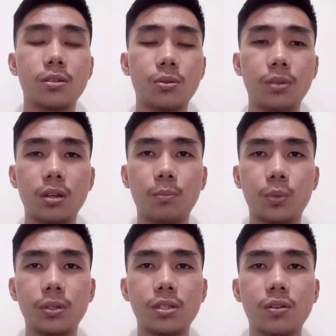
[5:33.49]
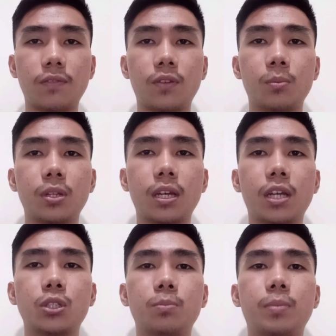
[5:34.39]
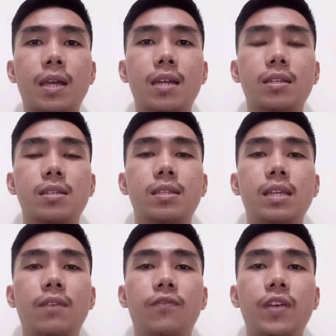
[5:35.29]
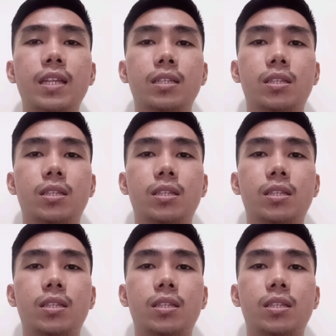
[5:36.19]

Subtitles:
So the components of communication plan is the event,